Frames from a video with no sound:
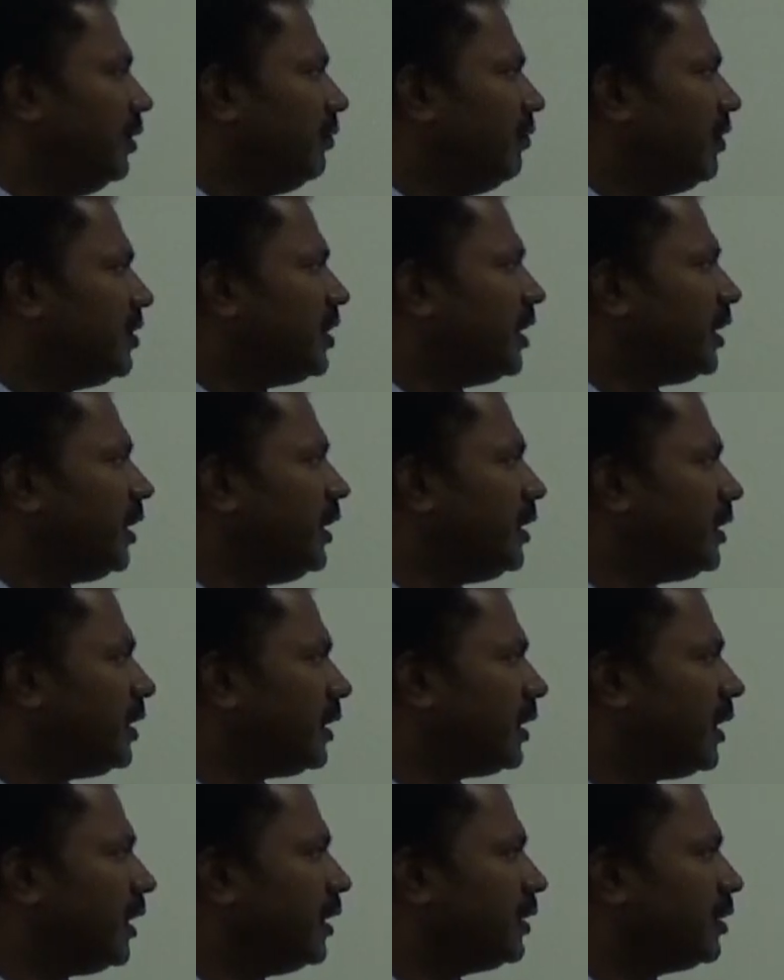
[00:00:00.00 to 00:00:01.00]
which are
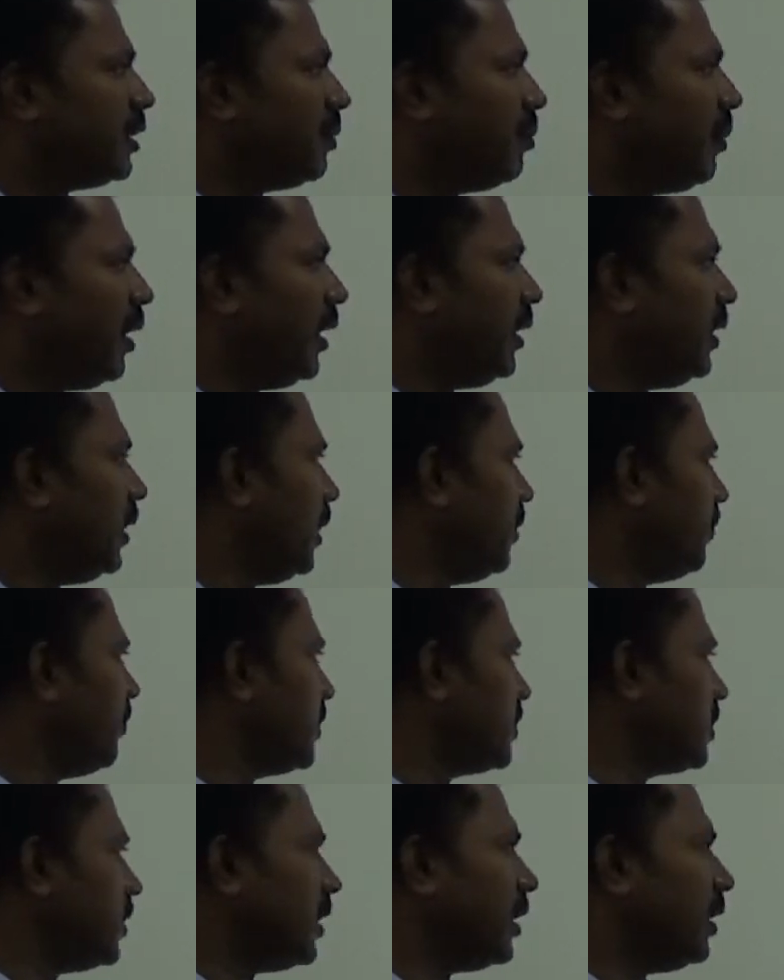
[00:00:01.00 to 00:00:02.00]
interconnected by a
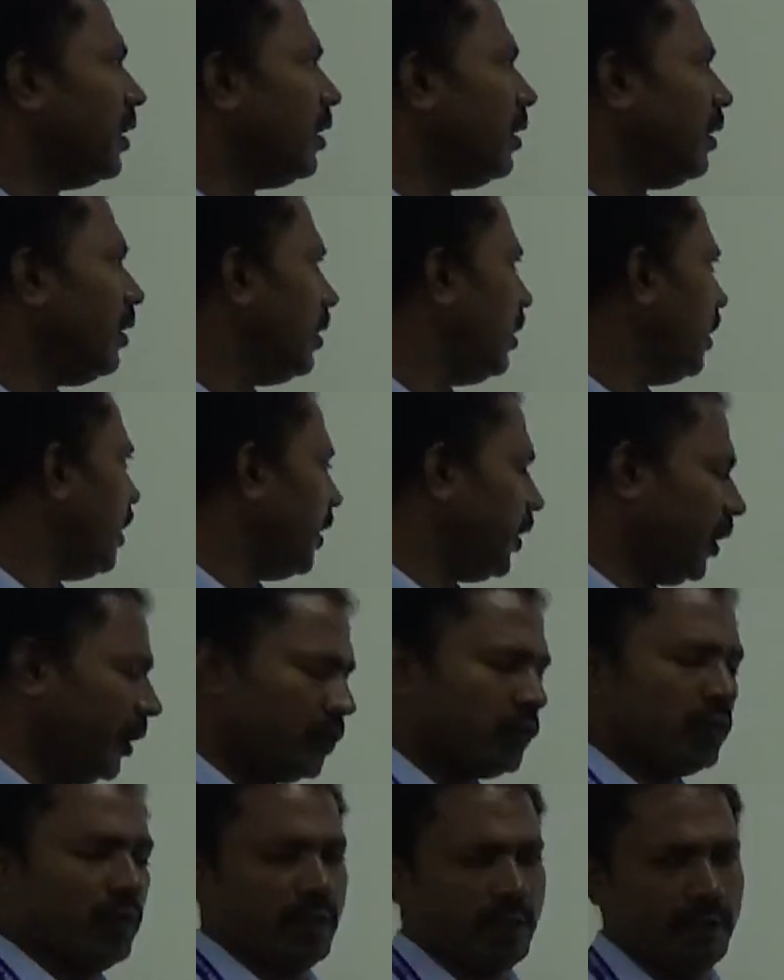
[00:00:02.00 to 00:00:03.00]
physical
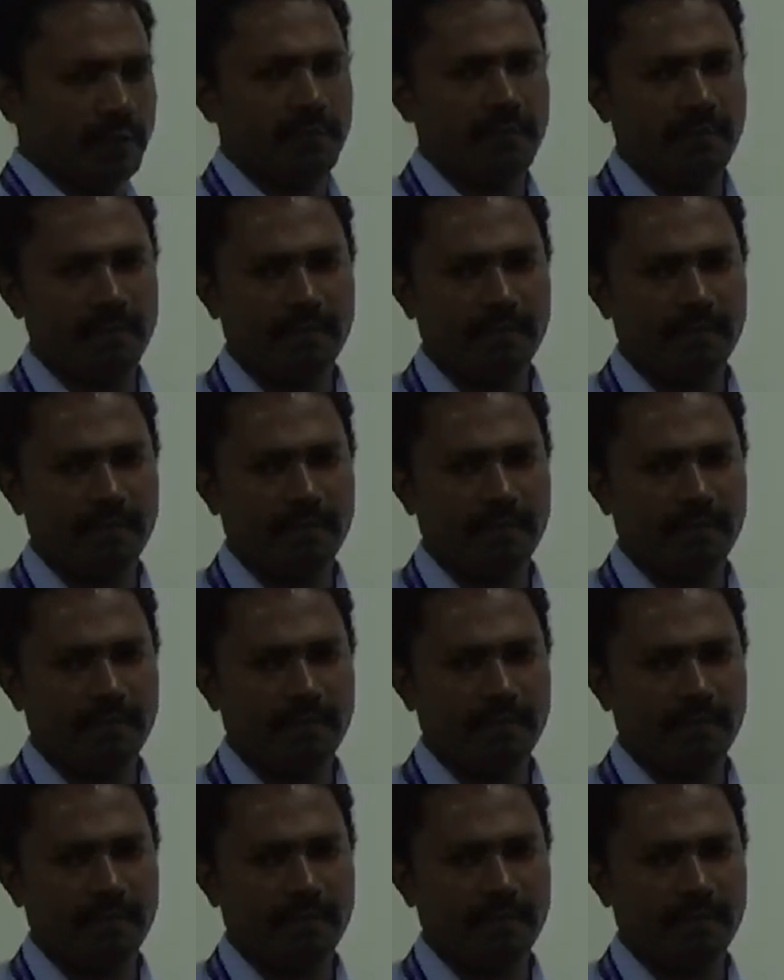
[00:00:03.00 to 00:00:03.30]
network.